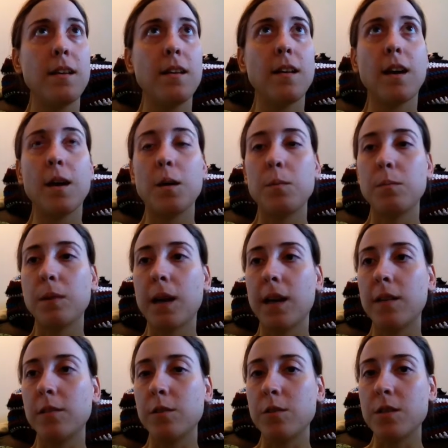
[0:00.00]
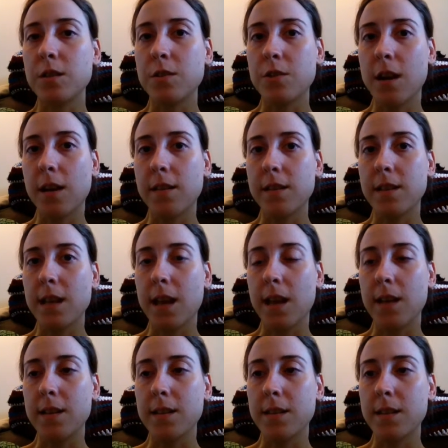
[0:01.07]
I'm kind of losing track of the
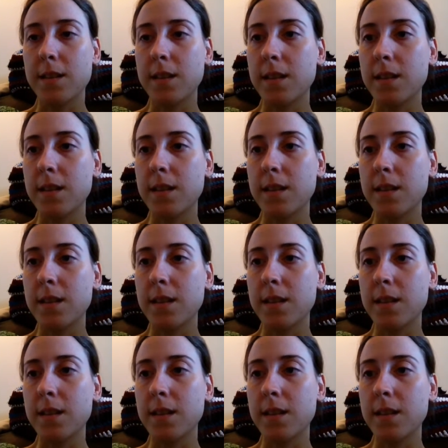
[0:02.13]
days.